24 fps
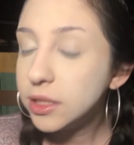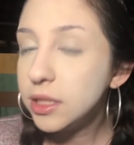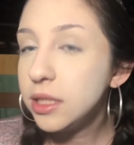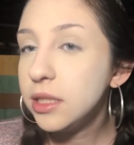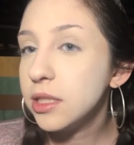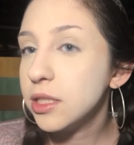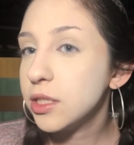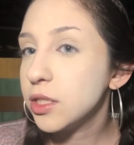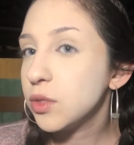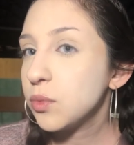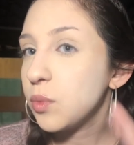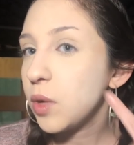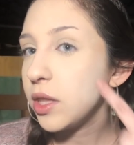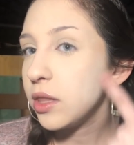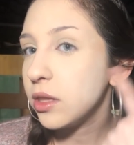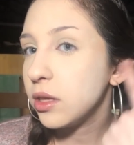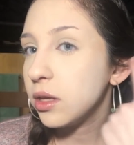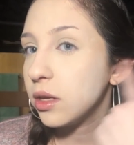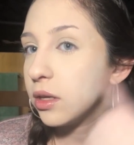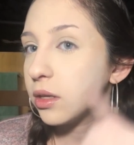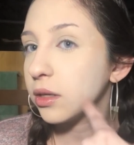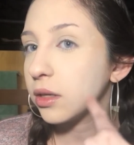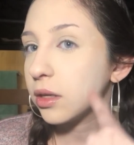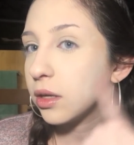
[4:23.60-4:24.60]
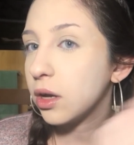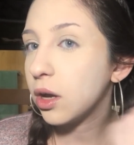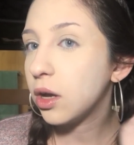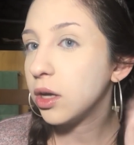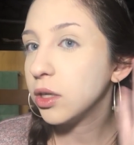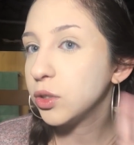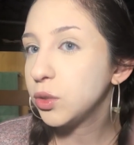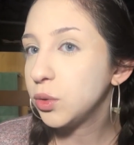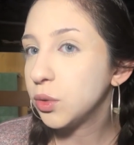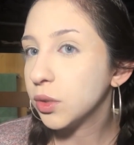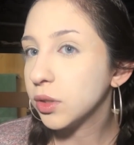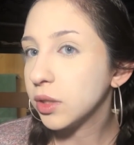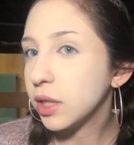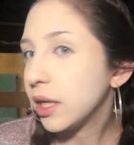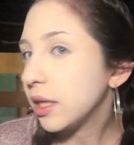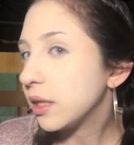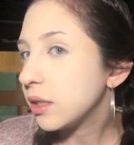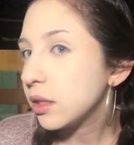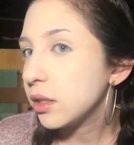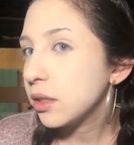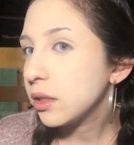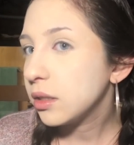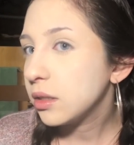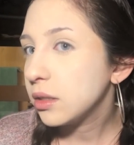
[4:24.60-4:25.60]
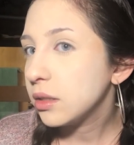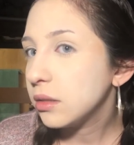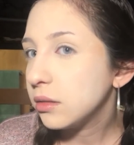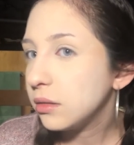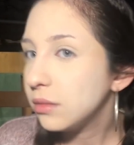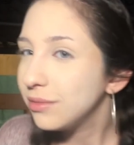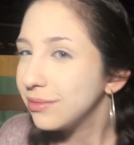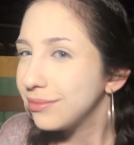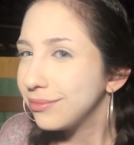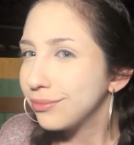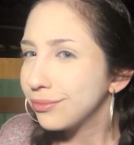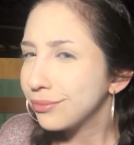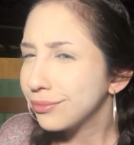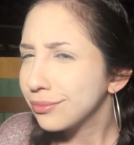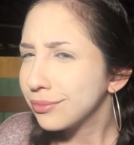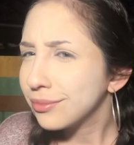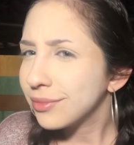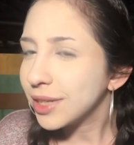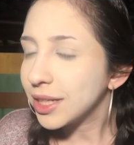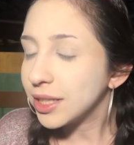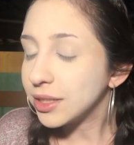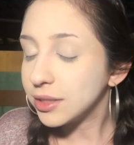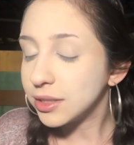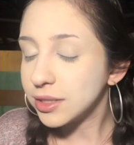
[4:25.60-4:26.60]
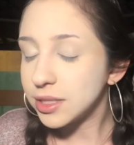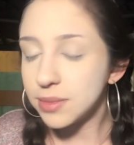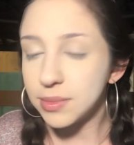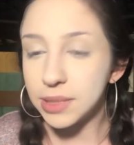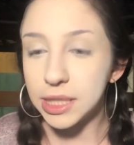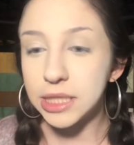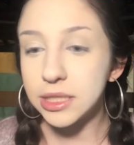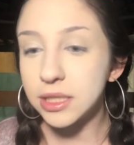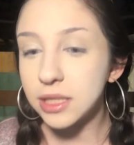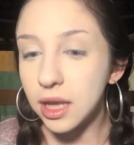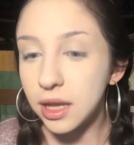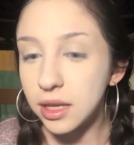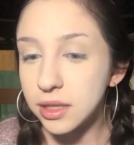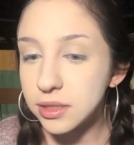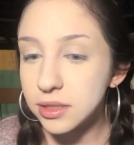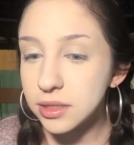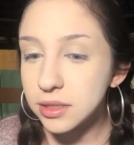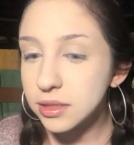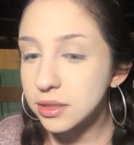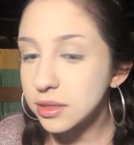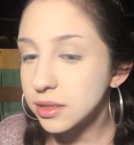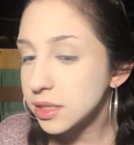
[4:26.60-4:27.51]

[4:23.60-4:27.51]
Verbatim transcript: See, this is why the contour like like doesn't make sense.